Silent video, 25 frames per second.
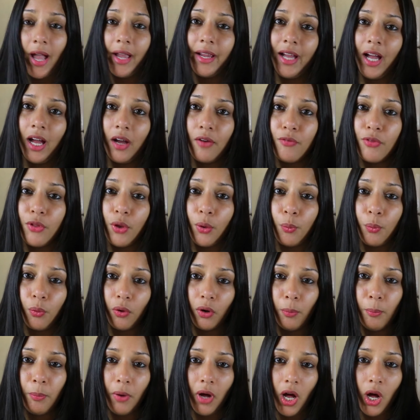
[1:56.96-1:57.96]
I have the
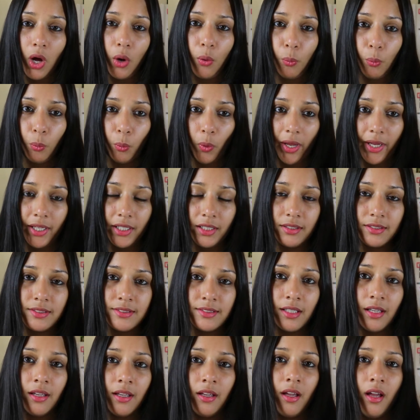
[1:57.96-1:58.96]
Robot
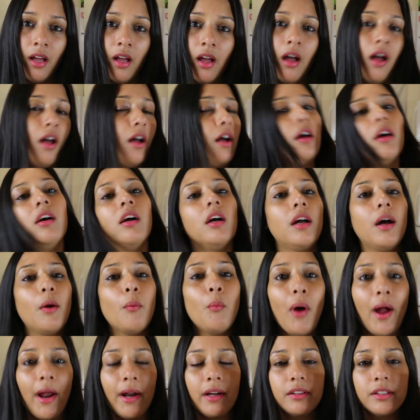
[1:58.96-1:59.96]
White
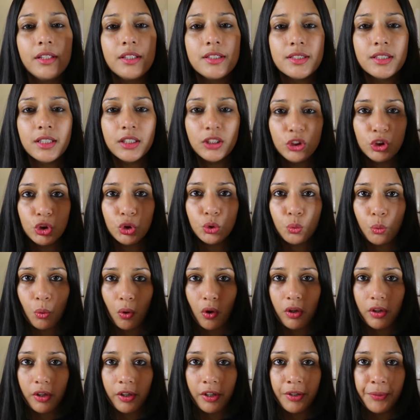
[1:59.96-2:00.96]
wireless
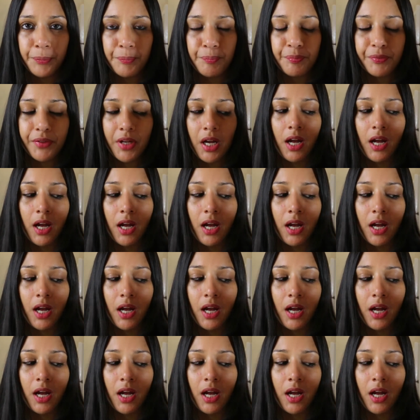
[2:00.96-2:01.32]
controller,